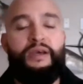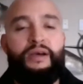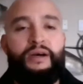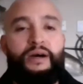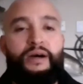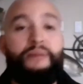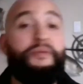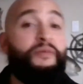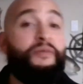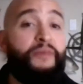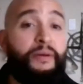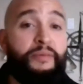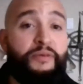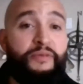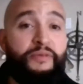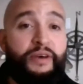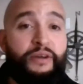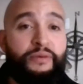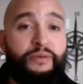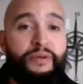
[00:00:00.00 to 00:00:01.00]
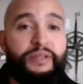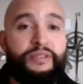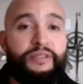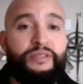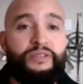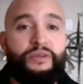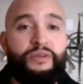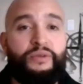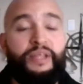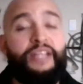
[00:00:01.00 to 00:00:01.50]
I'm a veteran,
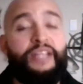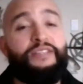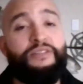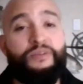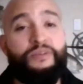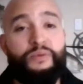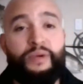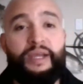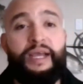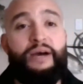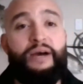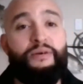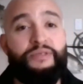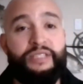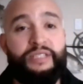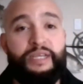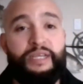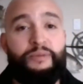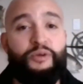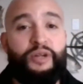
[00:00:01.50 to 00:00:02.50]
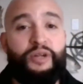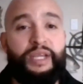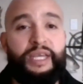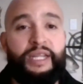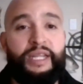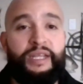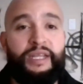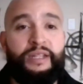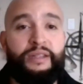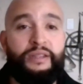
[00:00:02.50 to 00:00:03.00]
so that's the way I was able to
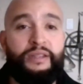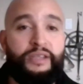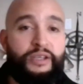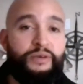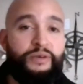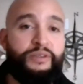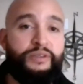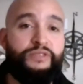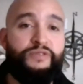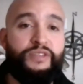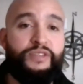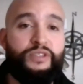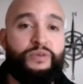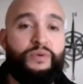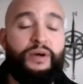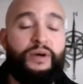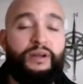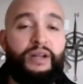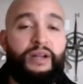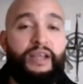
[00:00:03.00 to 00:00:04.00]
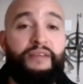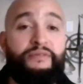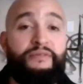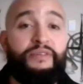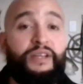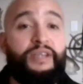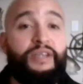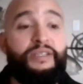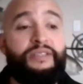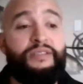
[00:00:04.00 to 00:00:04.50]
get in. The U.S. Fish and Wildlife
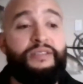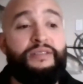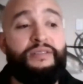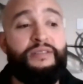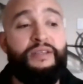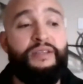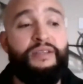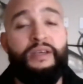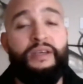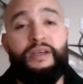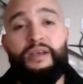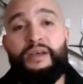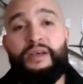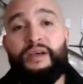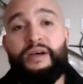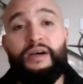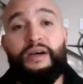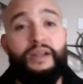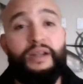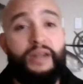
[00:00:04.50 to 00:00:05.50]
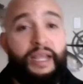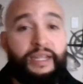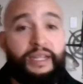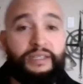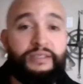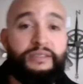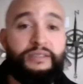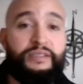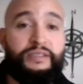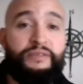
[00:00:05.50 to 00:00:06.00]
does
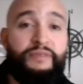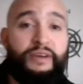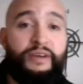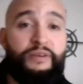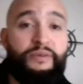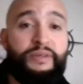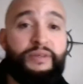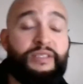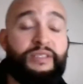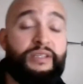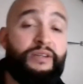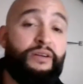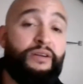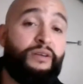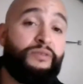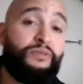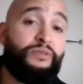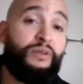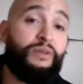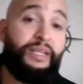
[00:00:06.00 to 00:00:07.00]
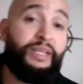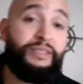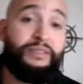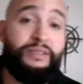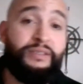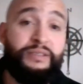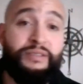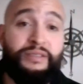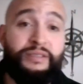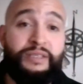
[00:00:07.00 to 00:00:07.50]
like to see veterans, and it also likes
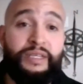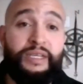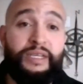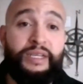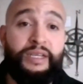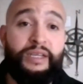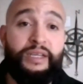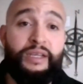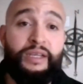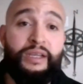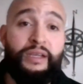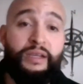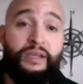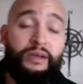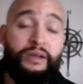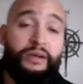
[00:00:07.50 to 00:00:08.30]
to see